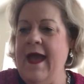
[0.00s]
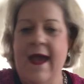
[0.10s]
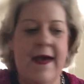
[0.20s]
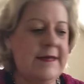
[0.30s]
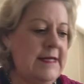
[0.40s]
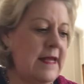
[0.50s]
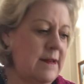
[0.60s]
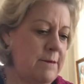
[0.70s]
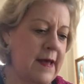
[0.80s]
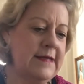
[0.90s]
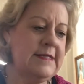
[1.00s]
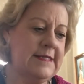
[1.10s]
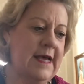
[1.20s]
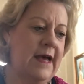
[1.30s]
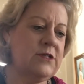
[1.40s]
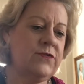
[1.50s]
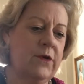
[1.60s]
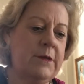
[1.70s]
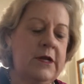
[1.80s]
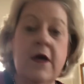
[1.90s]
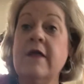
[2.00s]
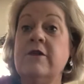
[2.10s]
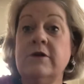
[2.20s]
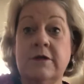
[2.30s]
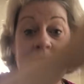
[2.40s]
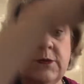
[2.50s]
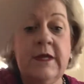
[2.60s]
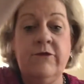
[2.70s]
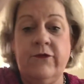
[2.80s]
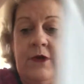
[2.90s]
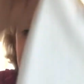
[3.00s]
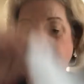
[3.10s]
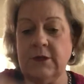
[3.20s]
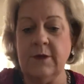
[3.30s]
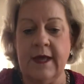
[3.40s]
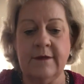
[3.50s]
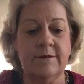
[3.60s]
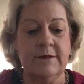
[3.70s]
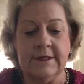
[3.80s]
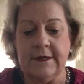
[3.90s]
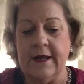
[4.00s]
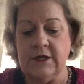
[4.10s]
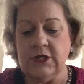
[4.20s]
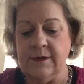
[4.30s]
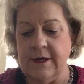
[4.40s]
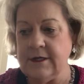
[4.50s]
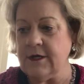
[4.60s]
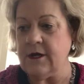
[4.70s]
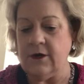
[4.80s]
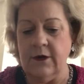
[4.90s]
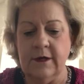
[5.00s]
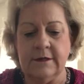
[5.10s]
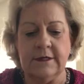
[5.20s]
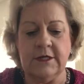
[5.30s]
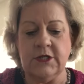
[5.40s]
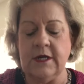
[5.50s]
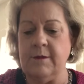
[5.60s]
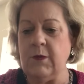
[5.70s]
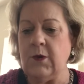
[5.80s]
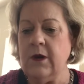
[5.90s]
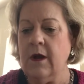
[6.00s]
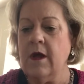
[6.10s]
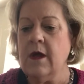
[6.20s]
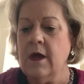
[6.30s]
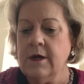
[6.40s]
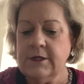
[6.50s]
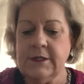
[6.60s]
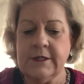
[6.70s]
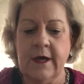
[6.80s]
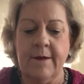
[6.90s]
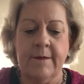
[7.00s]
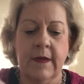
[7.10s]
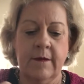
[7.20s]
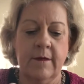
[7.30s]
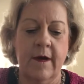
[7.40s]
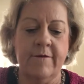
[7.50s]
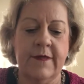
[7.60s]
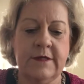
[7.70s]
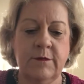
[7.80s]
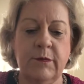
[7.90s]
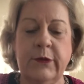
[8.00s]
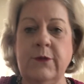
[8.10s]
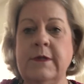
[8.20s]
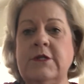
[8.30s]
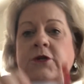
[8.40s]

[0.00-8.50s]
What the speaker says: had in my stash from another sweet friend who had decided she wasn't going to cross stitch anymore, some of this bluish